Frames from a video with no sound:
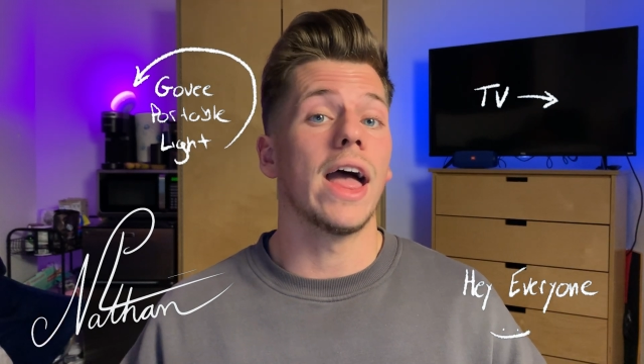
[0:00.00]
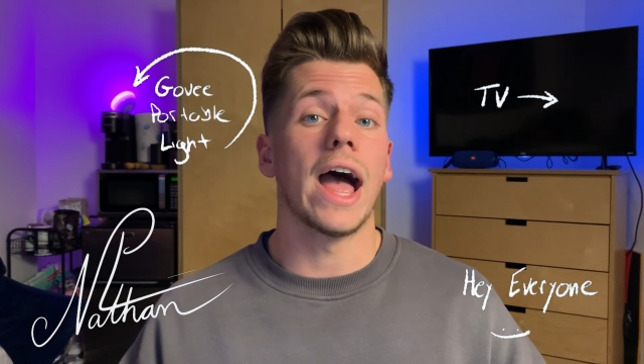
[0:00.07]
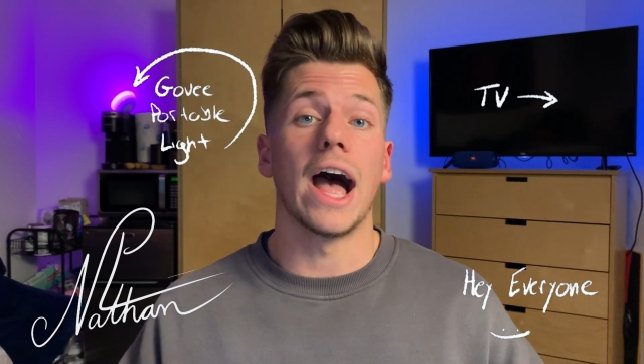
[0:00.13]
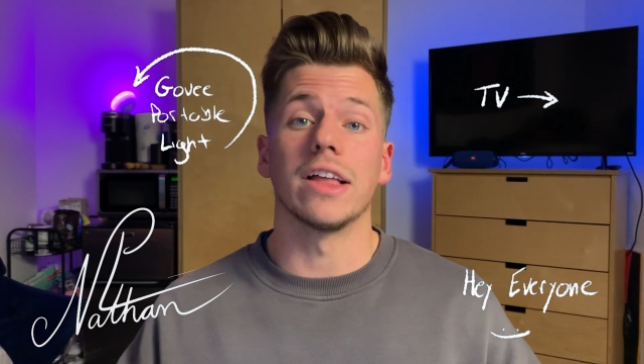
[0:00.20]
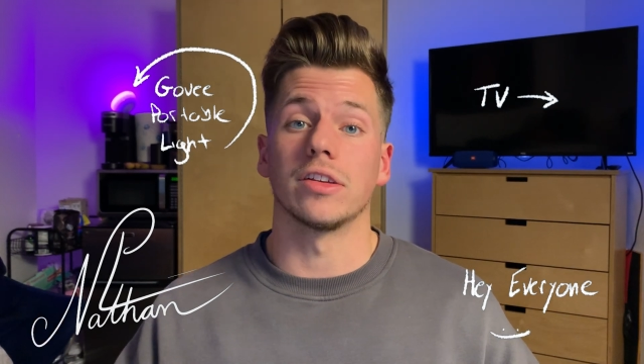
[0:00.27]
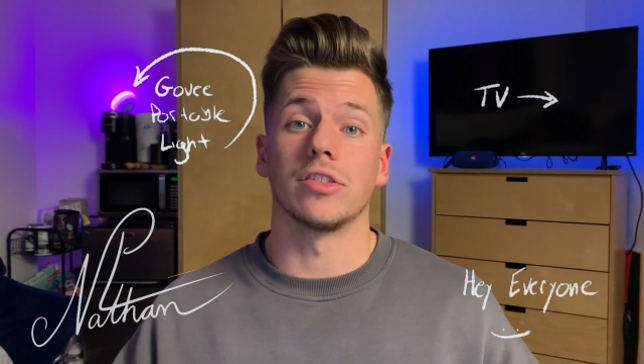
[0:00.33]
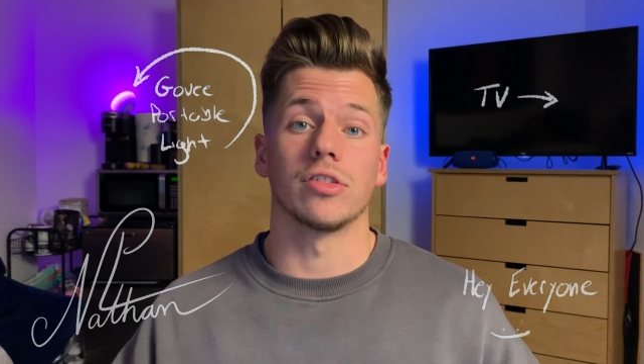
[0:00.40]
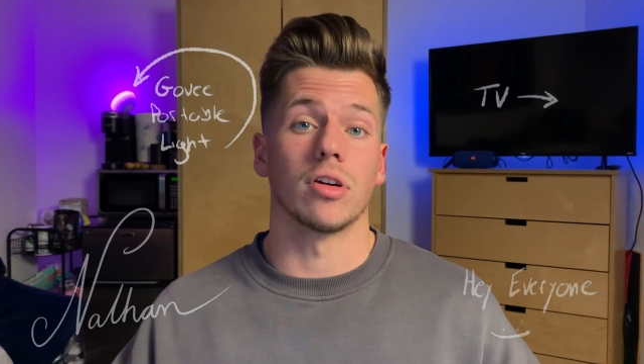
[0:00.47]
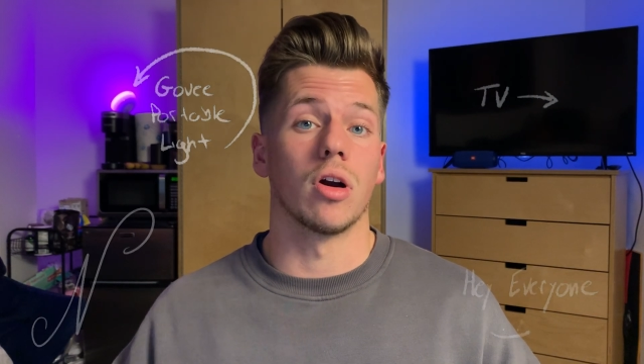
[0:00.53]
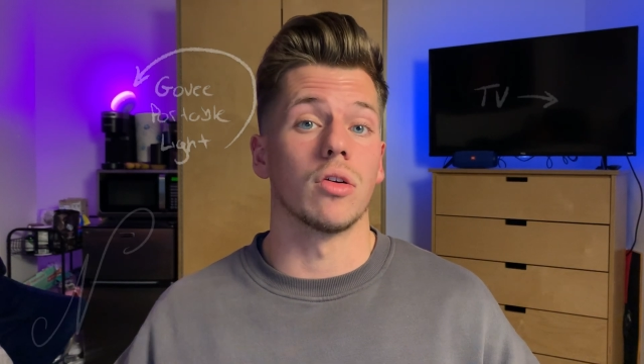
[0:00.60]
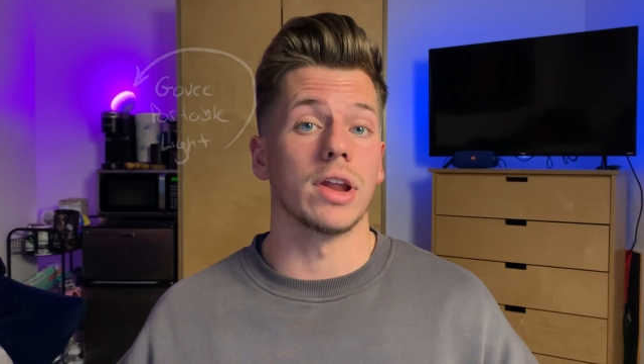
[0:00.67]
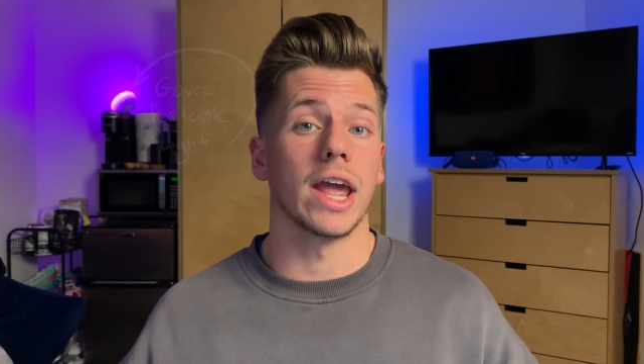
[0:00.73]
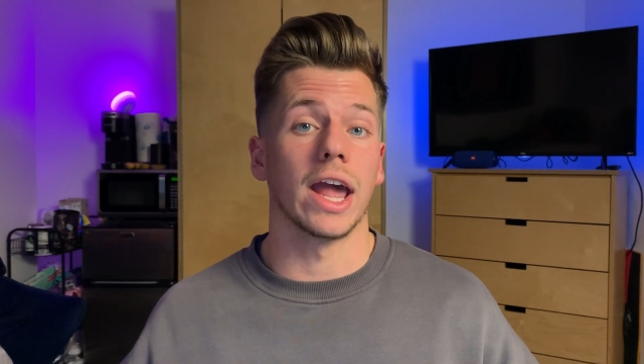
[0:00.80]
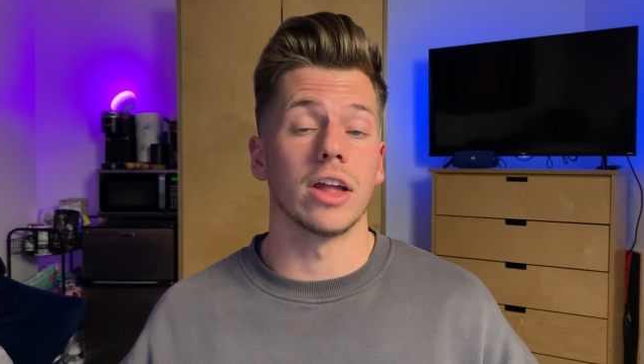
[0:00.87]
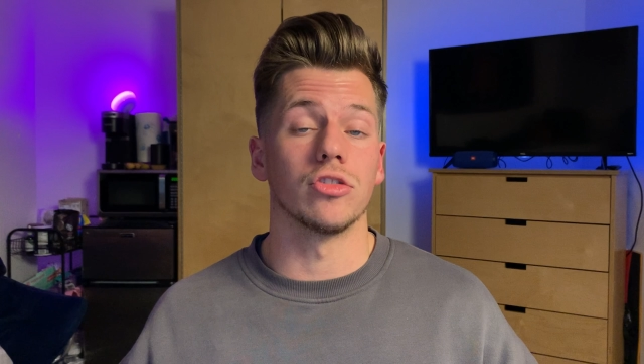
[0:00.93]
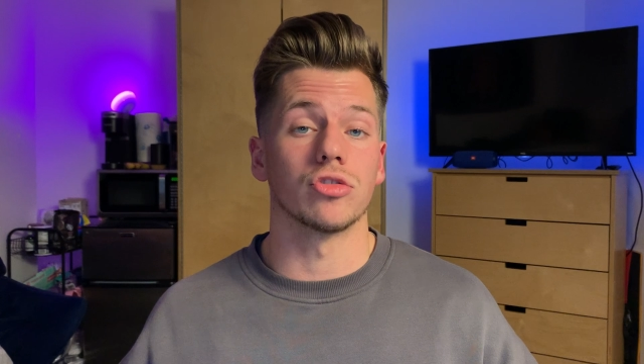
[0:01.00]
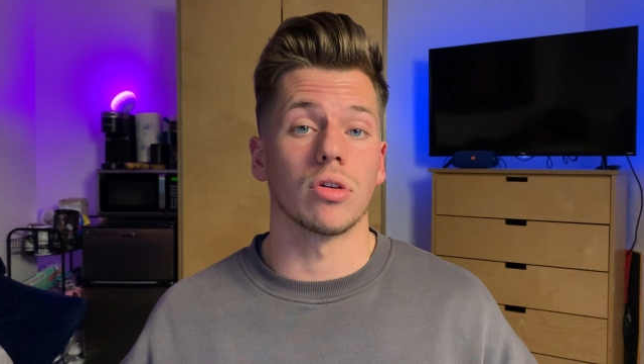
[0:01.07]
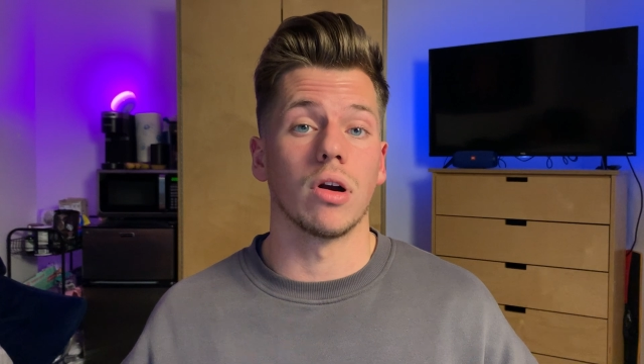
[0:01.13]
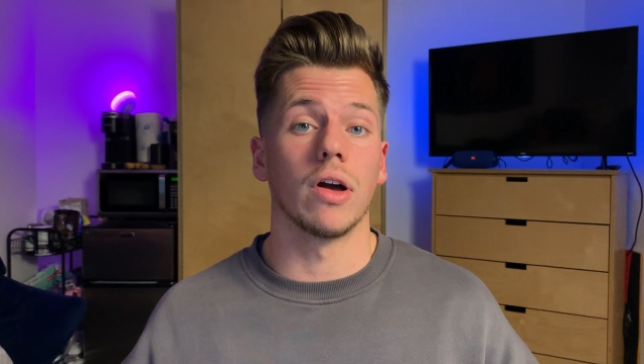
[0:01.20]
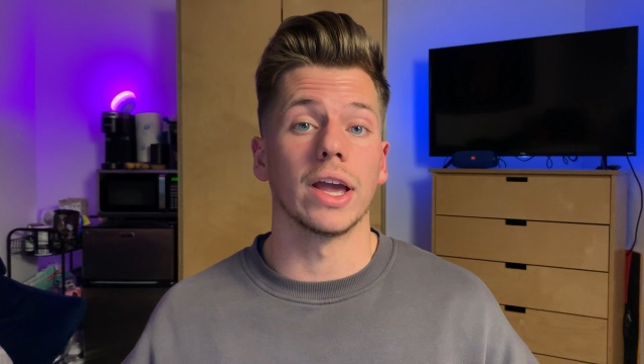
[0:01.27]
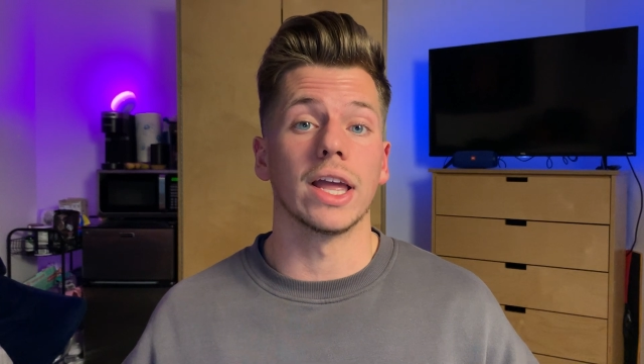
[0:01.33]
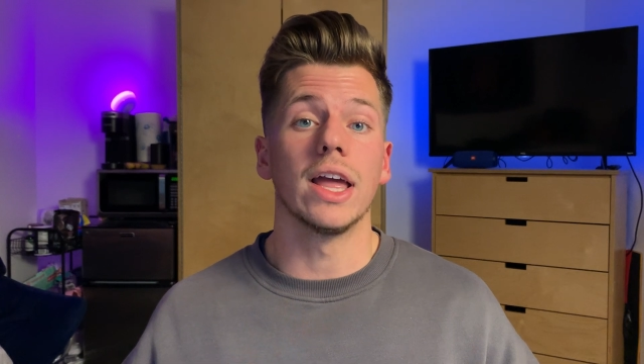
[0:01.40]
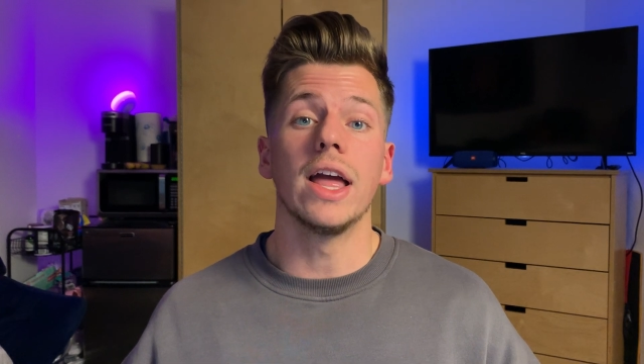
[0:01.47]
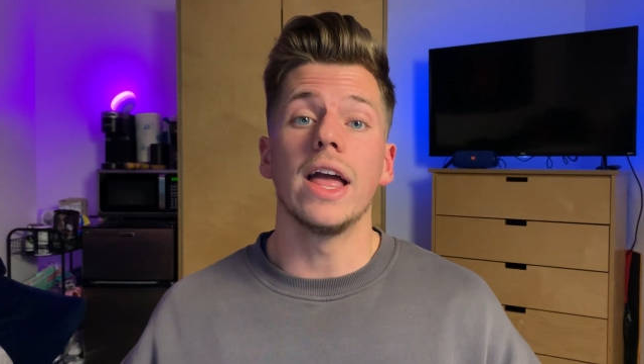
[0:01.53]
as it's your own hand drawing.